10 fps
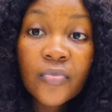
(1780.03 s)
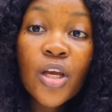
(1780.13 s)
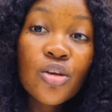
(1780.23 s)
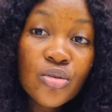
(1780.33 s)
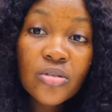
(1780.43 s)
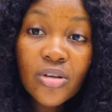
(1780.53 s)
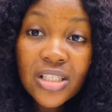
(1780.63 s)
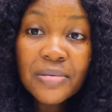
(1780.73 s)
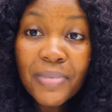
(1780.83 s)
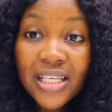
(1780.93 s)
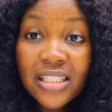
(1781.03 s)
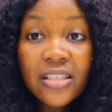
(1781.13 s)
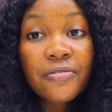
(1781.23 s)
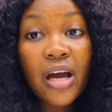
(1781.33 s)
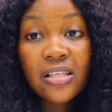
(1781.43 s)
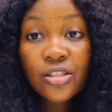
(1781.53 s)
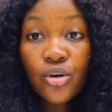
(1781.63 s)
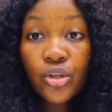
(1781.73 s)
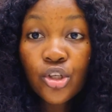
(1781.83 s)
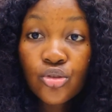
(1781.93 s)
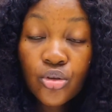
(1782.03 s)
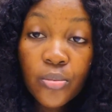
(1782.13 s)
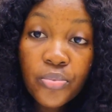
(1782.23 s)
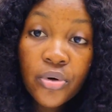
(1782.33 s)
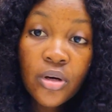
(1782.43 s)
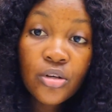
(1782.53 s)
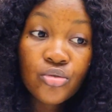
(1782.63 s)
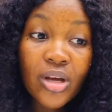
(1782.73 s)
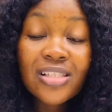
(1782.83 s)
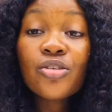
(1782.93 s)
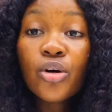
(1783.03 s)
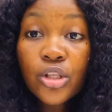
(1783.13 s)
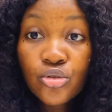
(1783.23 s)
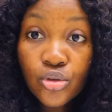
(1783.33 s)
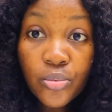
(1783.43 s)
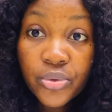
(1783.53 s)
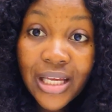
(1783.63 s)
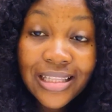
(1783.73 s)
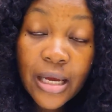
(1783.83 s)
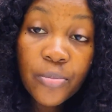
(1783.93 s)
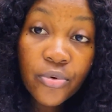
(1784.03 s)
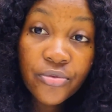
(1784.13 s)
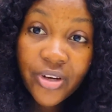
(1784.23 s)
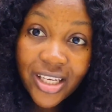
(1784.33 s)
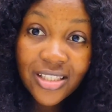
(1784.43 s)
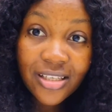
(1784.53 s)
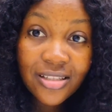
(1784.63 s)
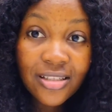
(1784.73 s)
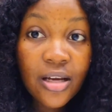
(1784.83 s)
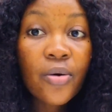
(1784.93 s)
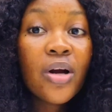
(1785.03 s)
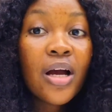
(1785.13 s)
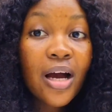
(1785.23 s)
So just imagine if I actually got a job, you actually got a job with that type of agents now,